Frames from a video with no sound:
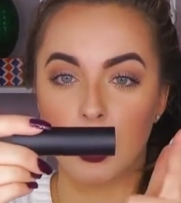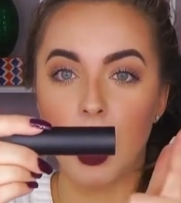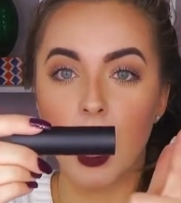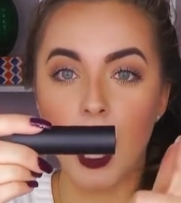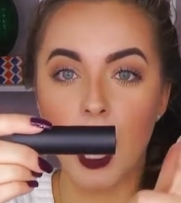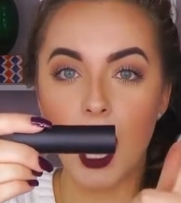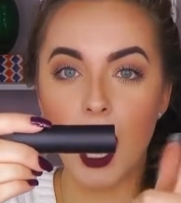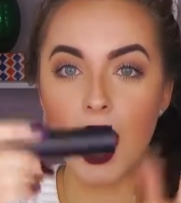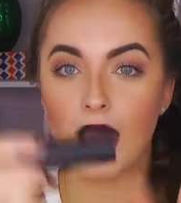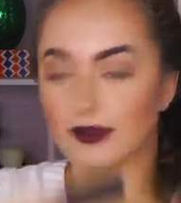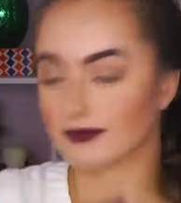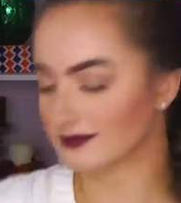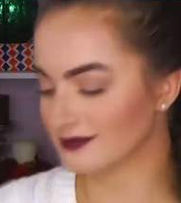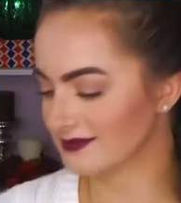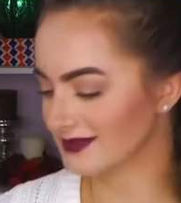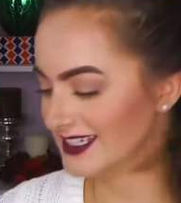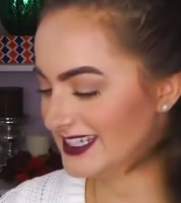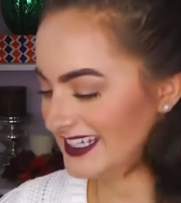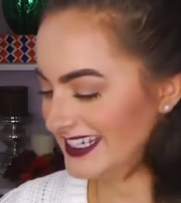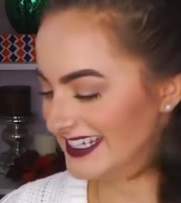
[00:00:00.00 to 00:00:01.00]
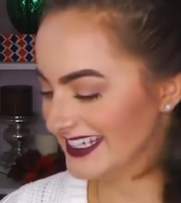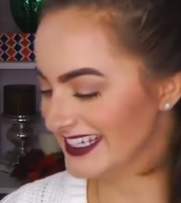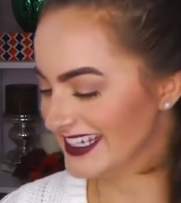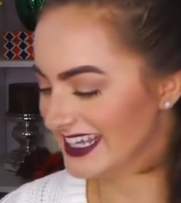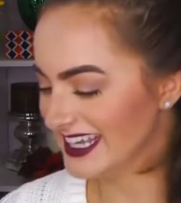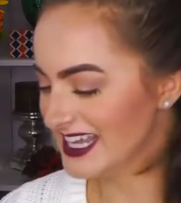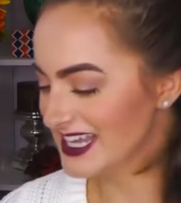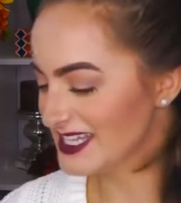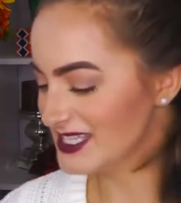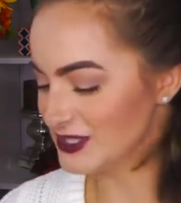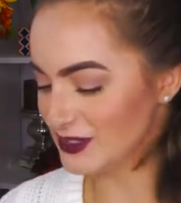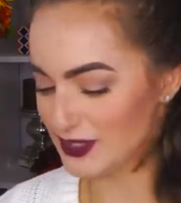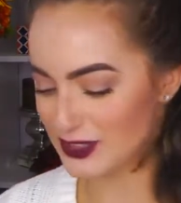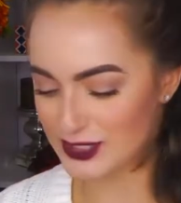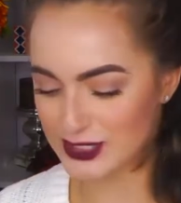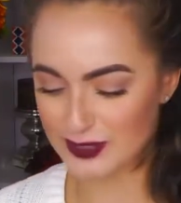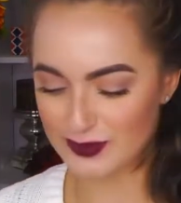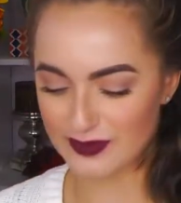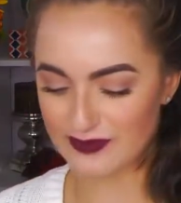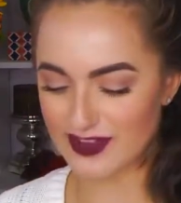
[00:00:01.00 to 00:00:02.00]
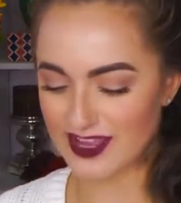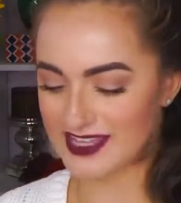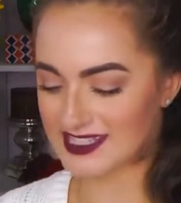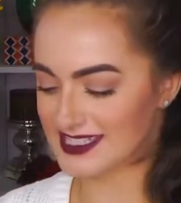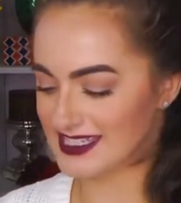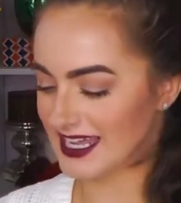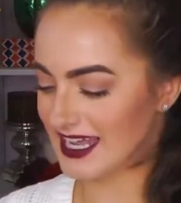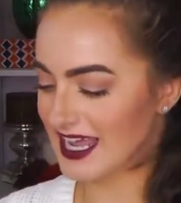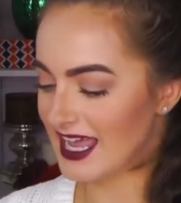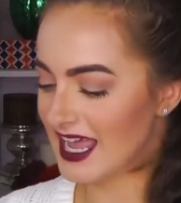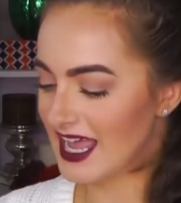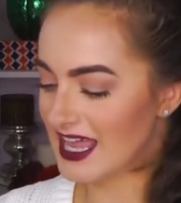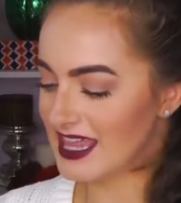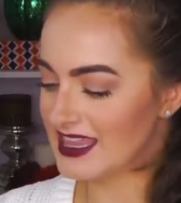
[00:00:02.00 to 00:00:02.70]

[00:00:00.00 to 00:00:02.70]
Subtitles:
Ah! So they're super fancy.